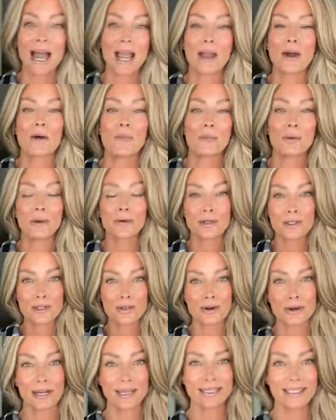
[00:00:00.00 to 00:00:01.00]
I hope you
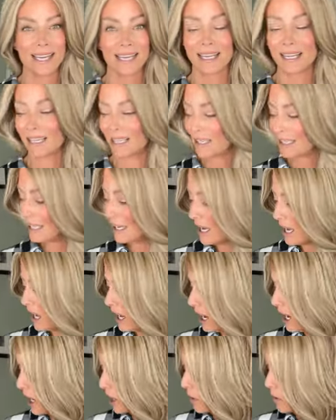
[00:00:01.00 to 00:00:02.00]
enjoyed taking
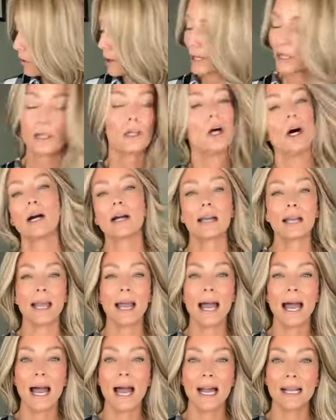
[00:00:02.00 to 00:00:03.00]
a quick look
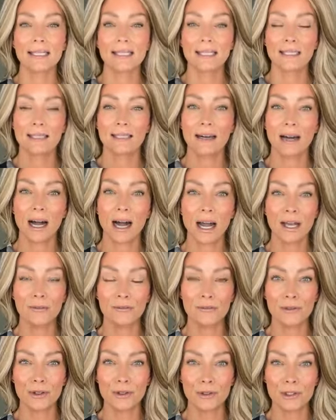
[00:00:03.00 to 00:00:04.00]
at
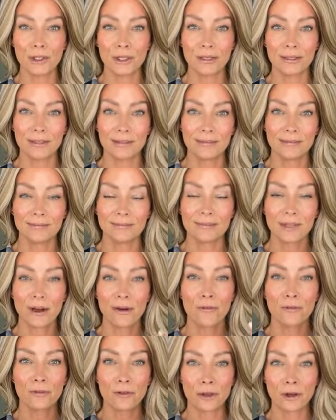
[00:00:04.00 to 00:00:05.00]
Unfiltered,
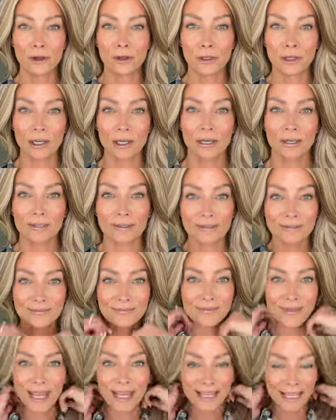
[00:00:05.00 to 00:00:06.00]
Flirt Alert,
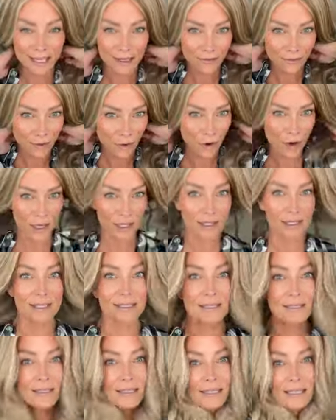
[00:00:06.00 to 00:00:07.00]
and then, of
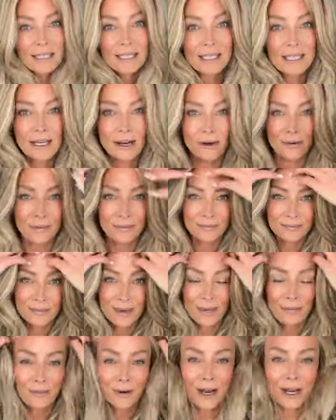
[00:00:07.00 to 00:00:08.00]
course, you know,
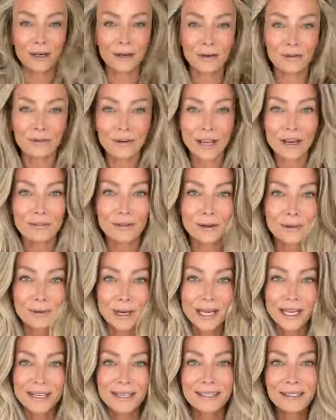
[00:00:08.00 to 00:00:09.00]
my brand new favorite
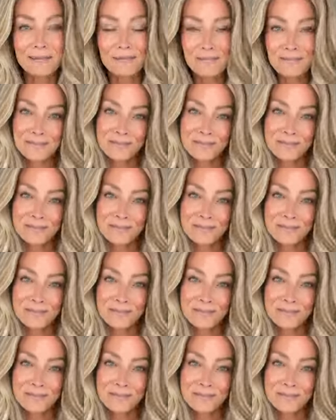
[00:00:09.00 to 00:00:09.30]
wig,